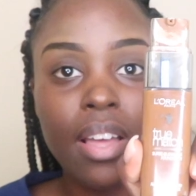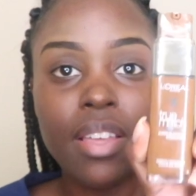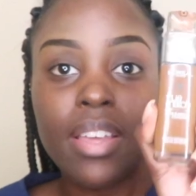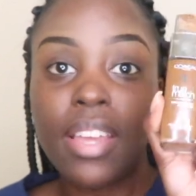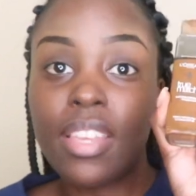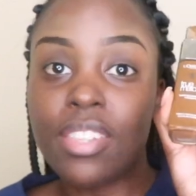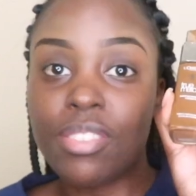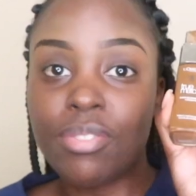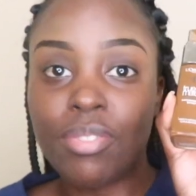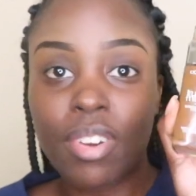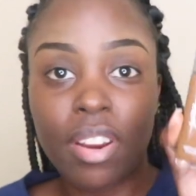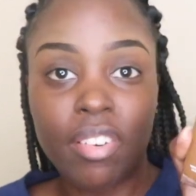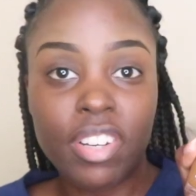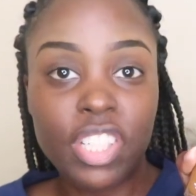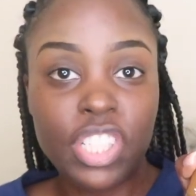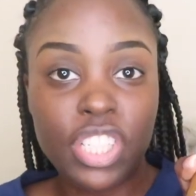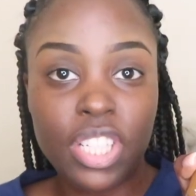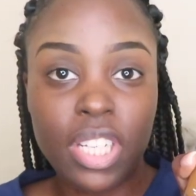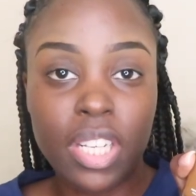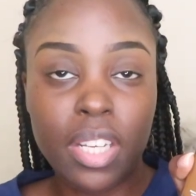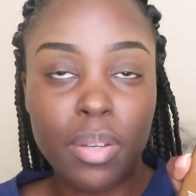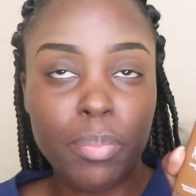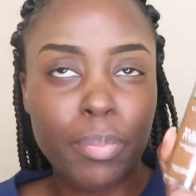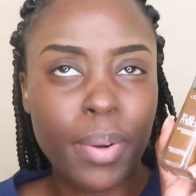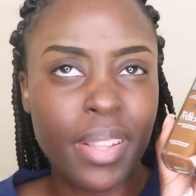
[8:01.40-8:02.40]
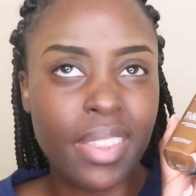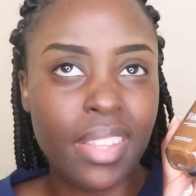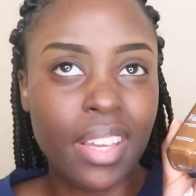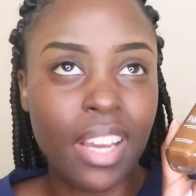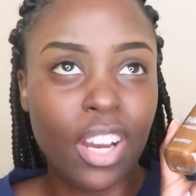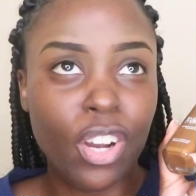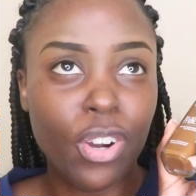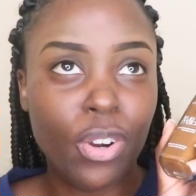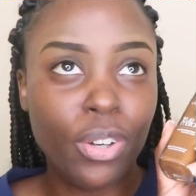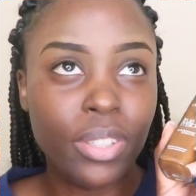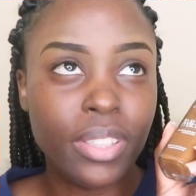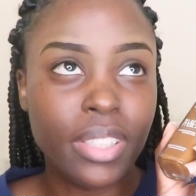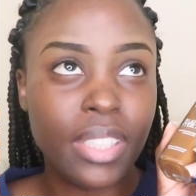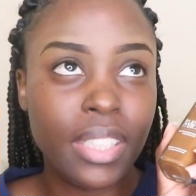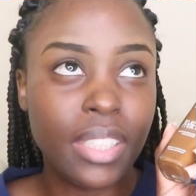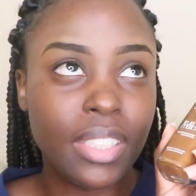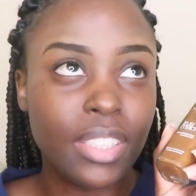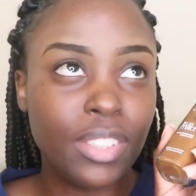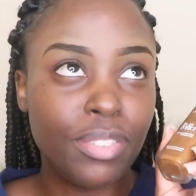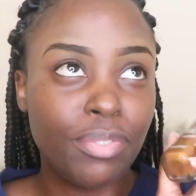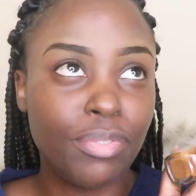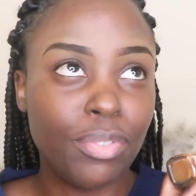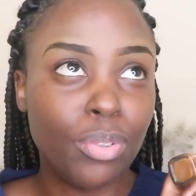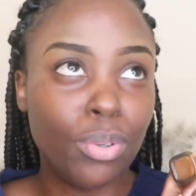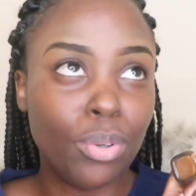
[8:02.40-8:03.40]
It's very cheap. I think I got
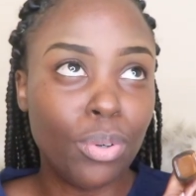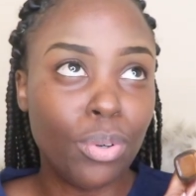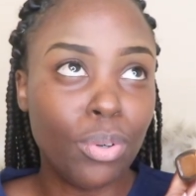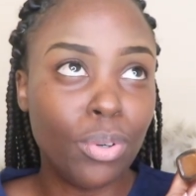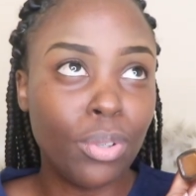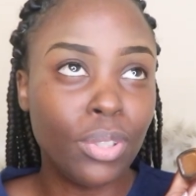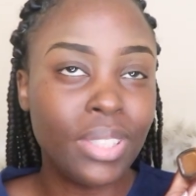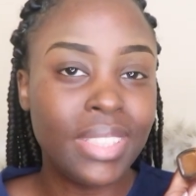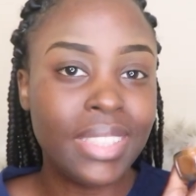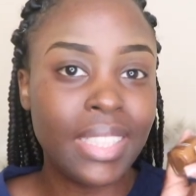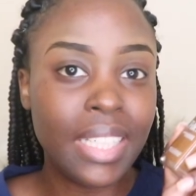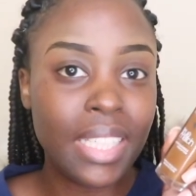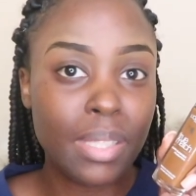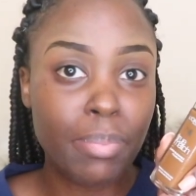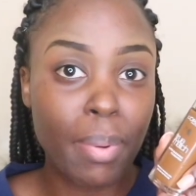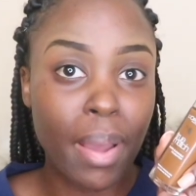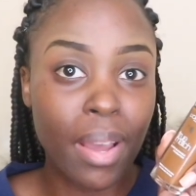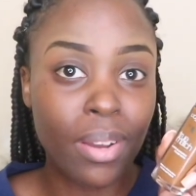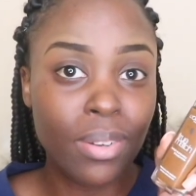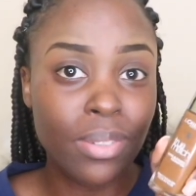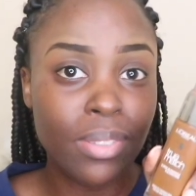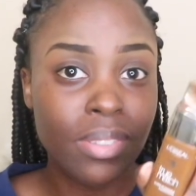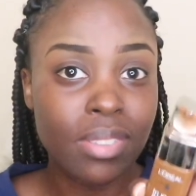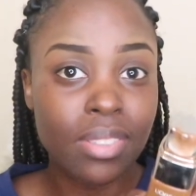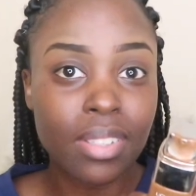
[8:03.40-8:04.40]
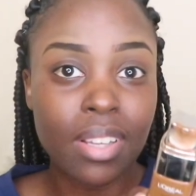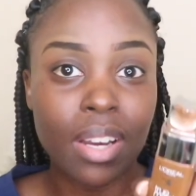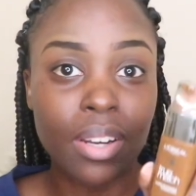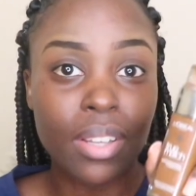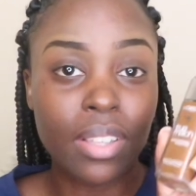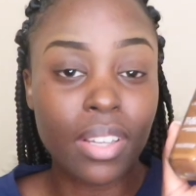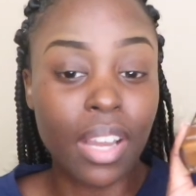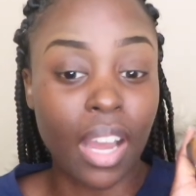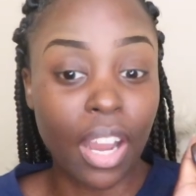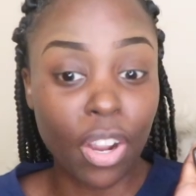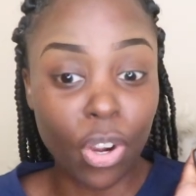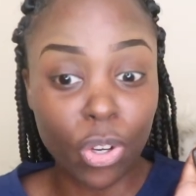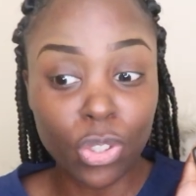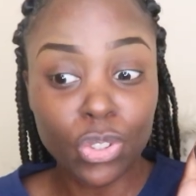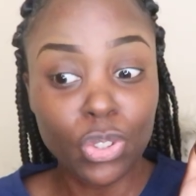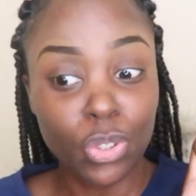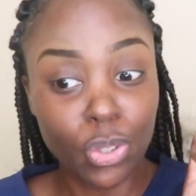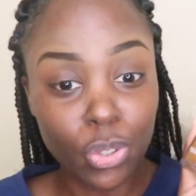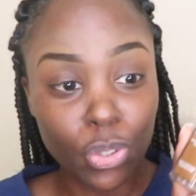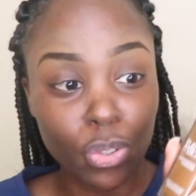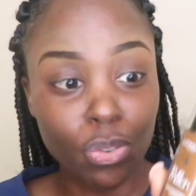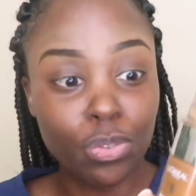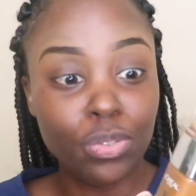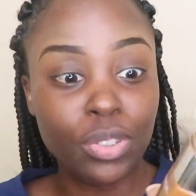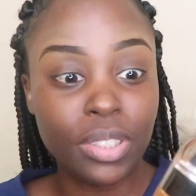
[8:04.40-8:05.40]
this for £6. I got
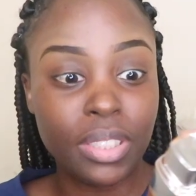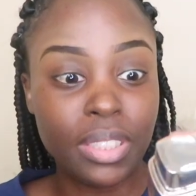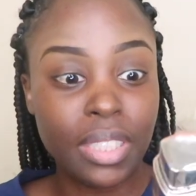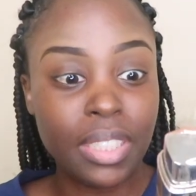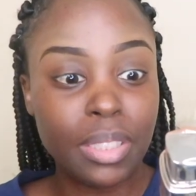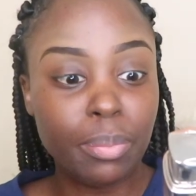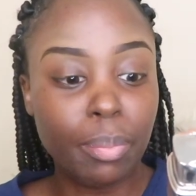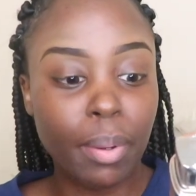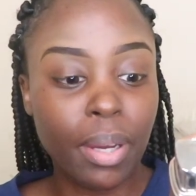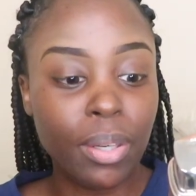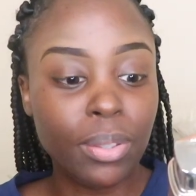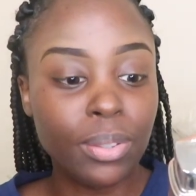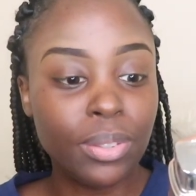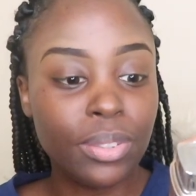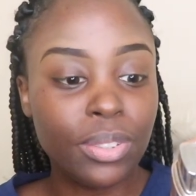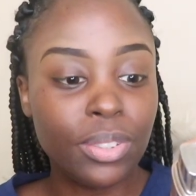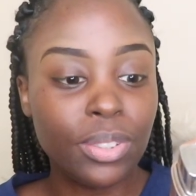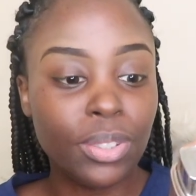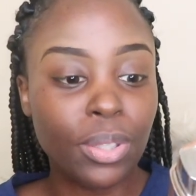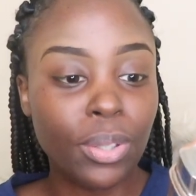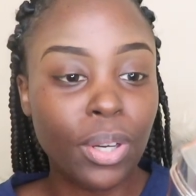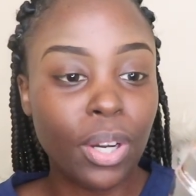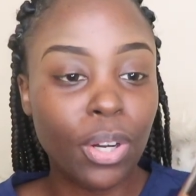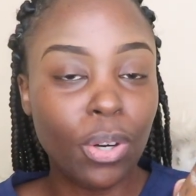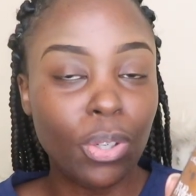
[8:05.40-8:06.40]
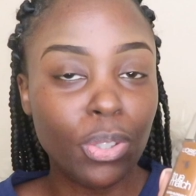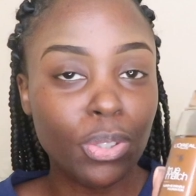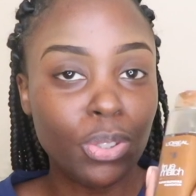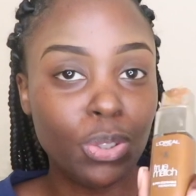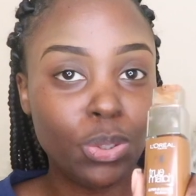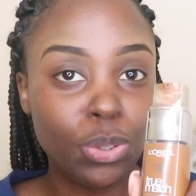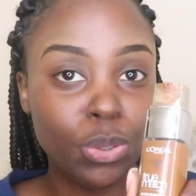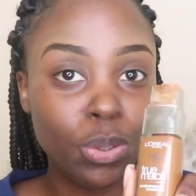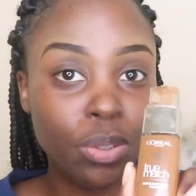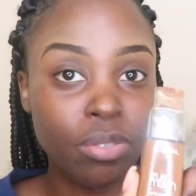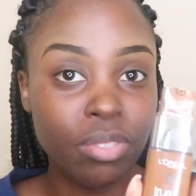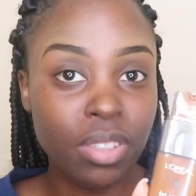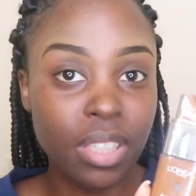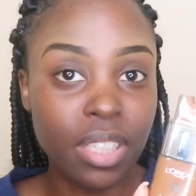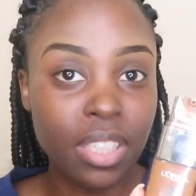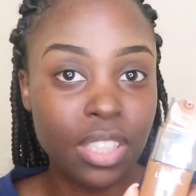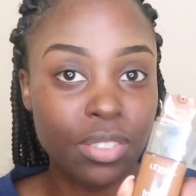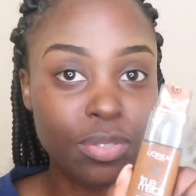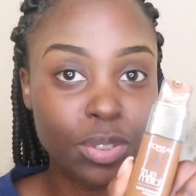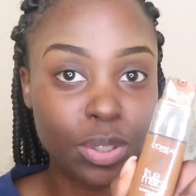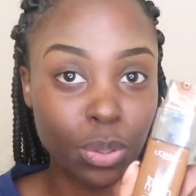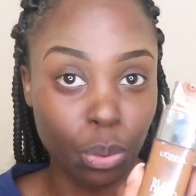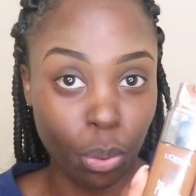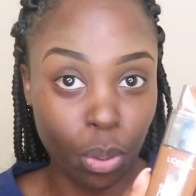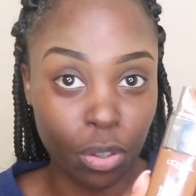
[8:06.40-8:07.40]
two for £6, so I got two of these
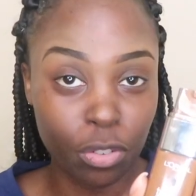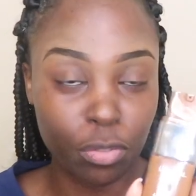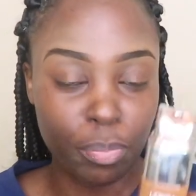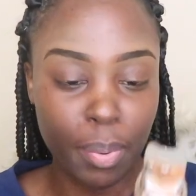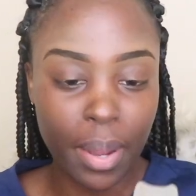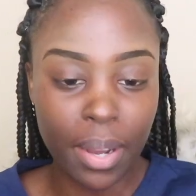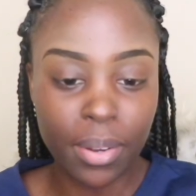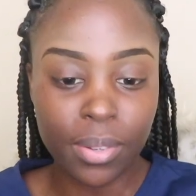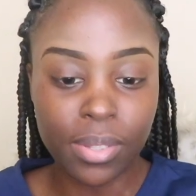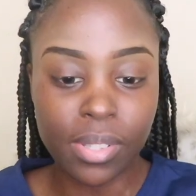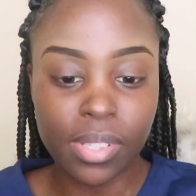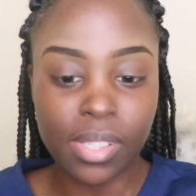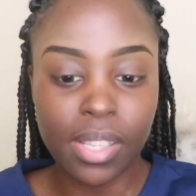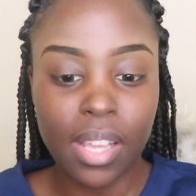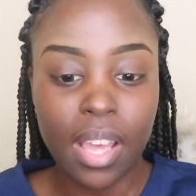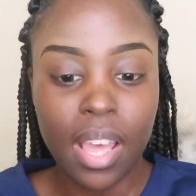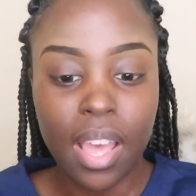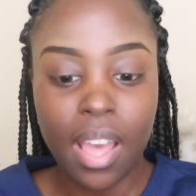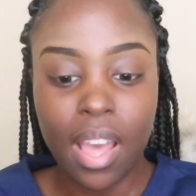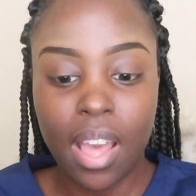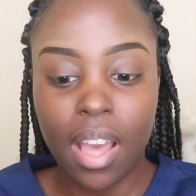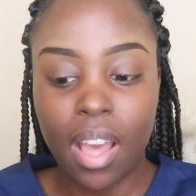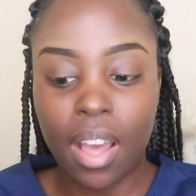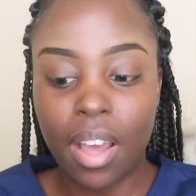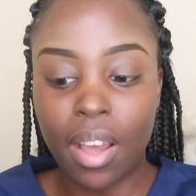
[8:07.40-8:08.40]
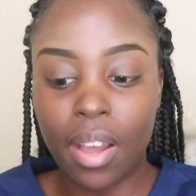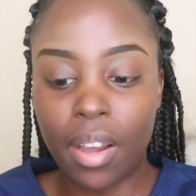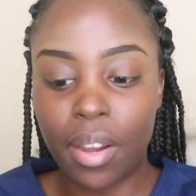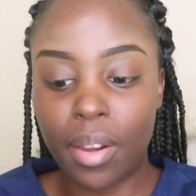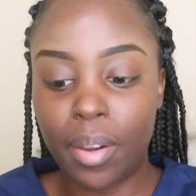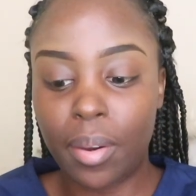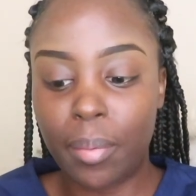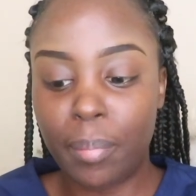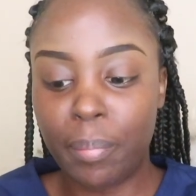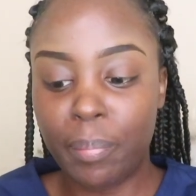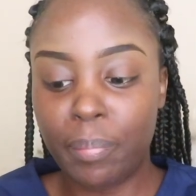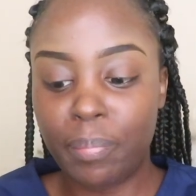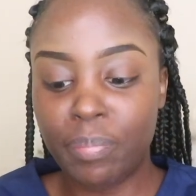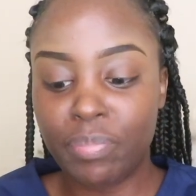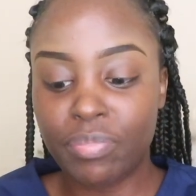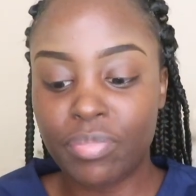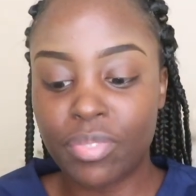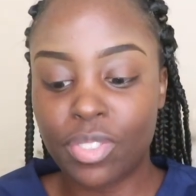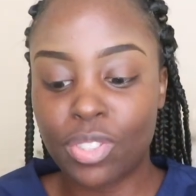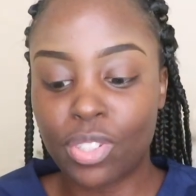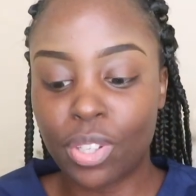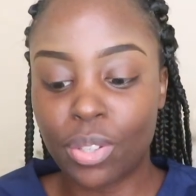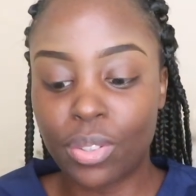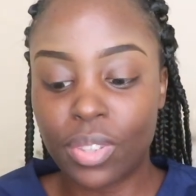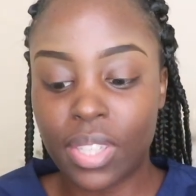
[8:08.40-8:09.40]
for £12.
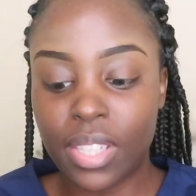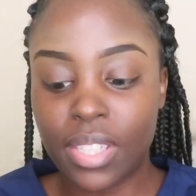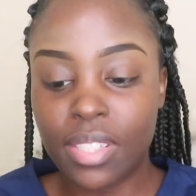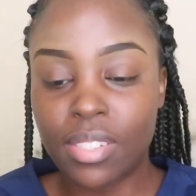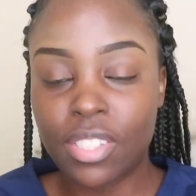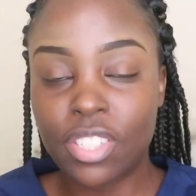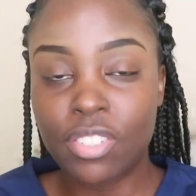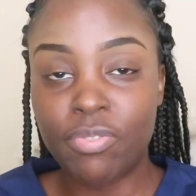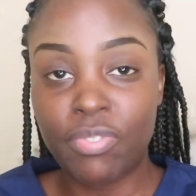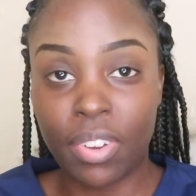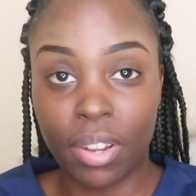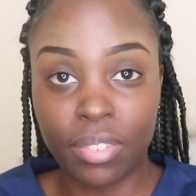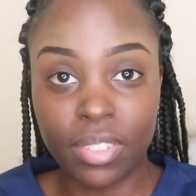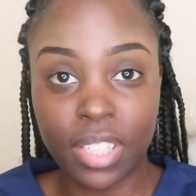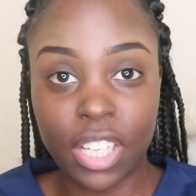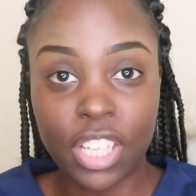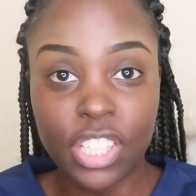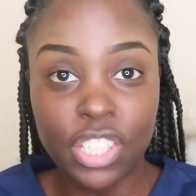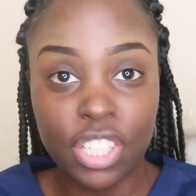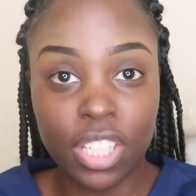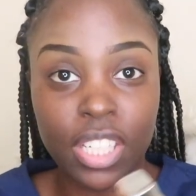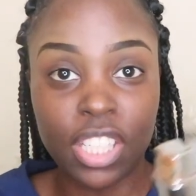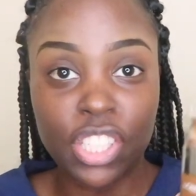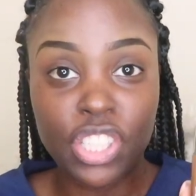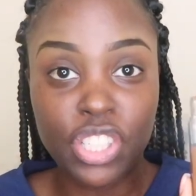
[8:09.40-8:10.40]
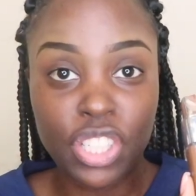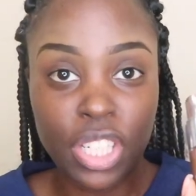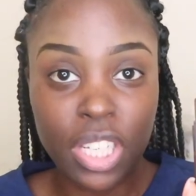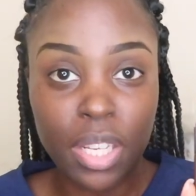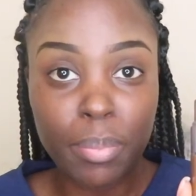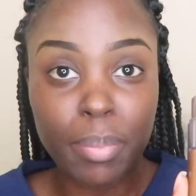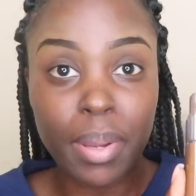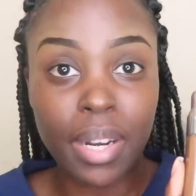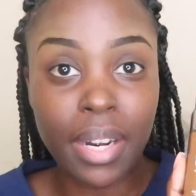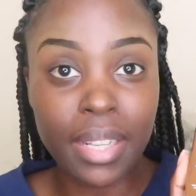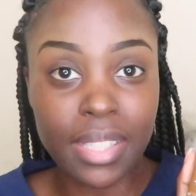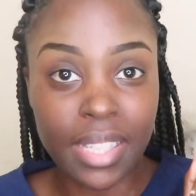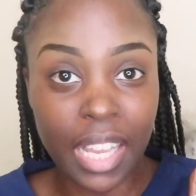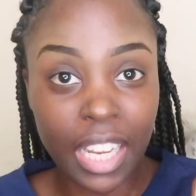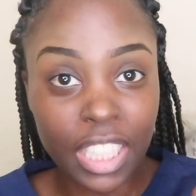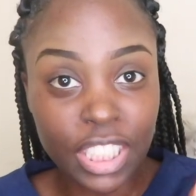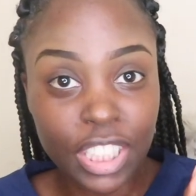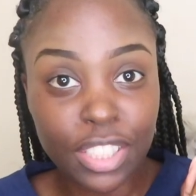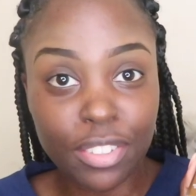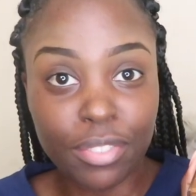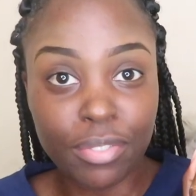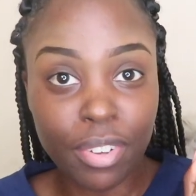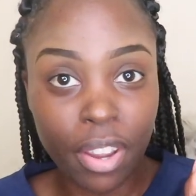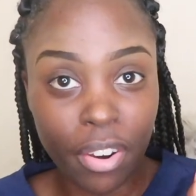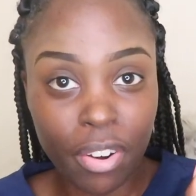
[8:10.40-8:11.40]
So this foundation is cheap and it's
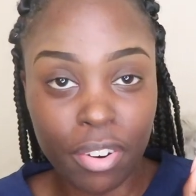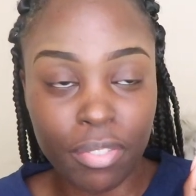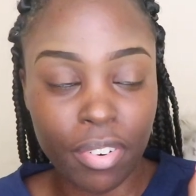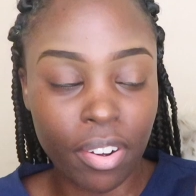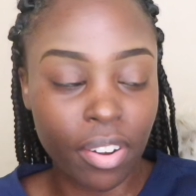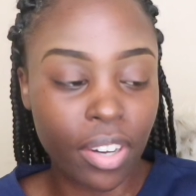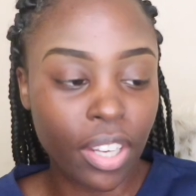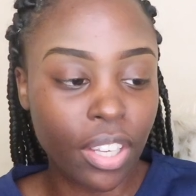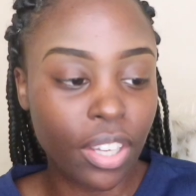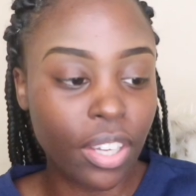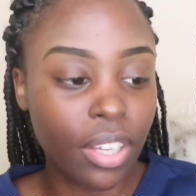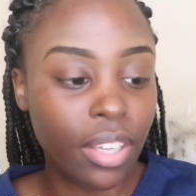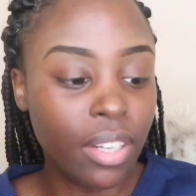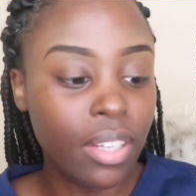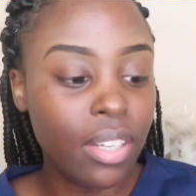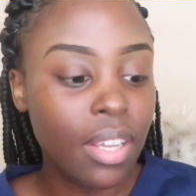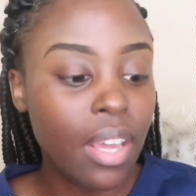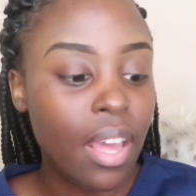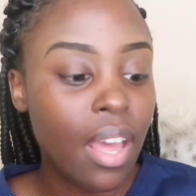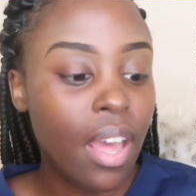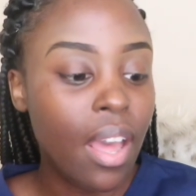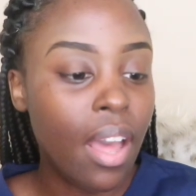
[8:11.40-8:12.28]
actually very good.